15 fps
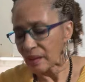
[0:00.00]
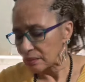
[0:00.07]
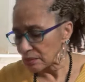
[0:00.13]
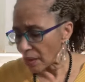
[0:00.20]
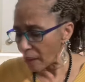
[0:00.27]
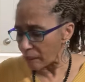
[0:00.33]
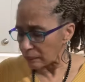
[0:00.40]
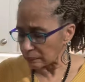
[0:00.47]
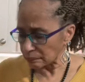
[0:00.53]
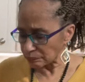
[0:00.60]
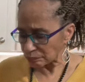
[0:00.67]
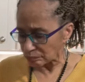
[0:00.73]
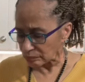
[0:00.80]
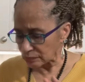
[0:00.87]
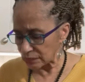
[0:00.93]
So,
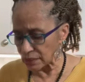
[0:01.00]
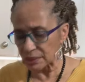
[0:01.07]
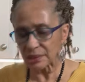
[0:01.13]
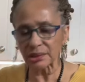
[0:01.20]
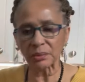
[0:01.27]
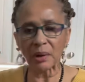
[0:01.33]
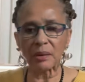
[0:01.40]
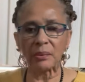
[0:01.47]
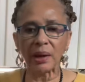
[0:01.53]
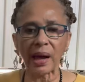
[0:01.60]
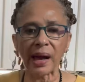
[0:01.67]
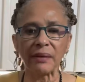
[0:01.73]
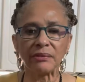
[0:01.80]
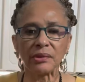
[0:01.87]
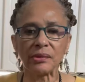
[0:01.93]
this is what we
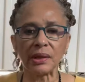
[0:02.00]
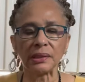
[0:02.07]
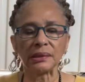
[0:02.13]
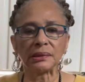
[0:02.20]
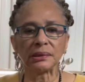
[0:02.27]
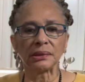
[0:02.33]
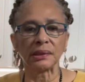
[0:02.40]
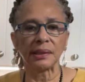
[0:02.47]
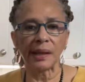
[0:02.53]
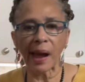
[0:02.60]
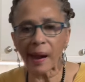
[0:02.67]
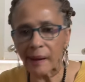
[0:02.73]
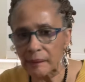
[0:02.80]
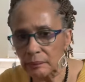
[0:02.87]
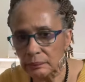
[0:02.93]
have going on today.